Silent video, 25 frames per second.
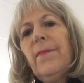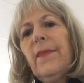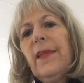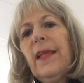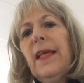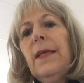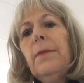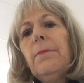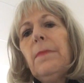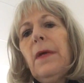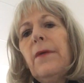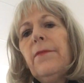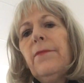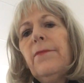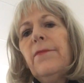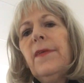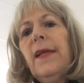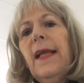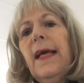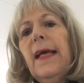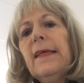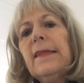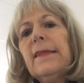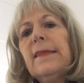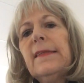in my
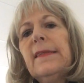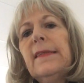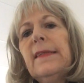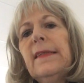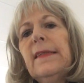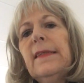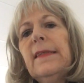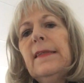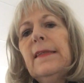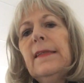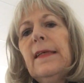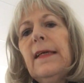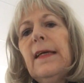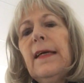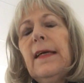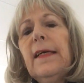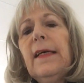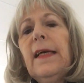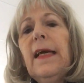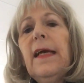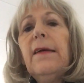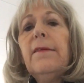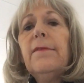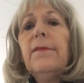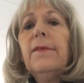flat I
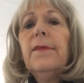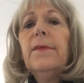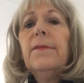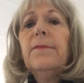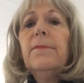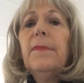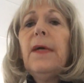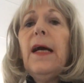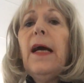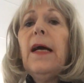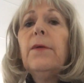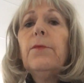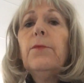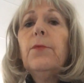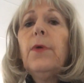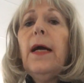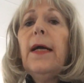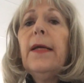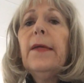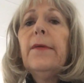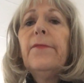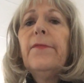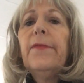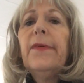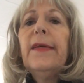have a
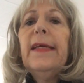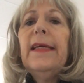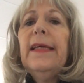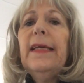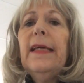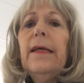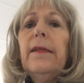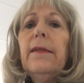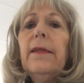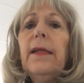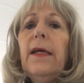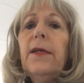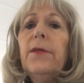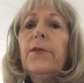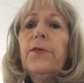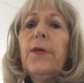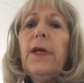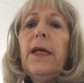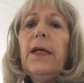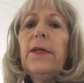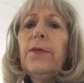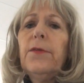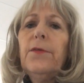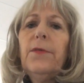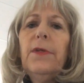Wi-Fi and I
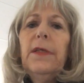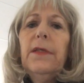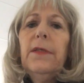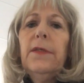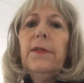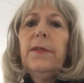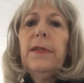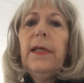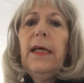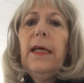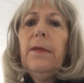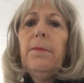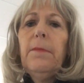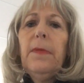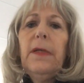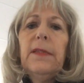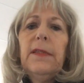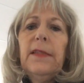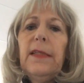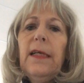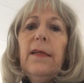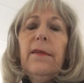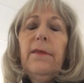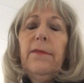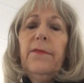try to entertain
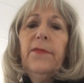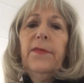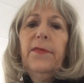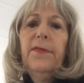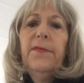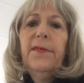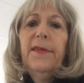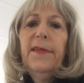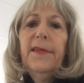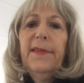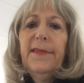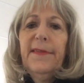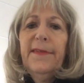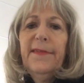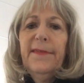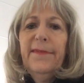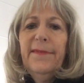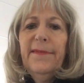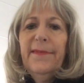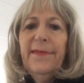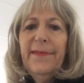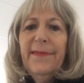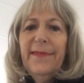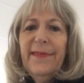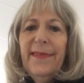myself as
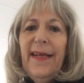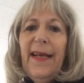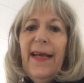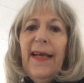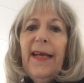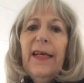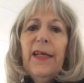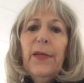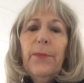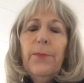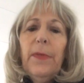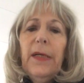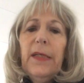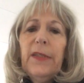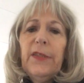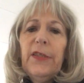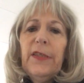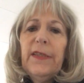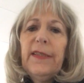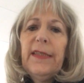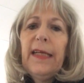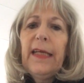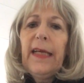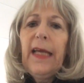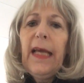much
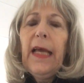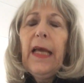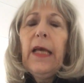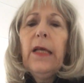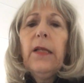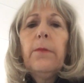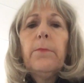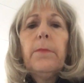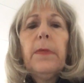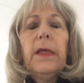as I can.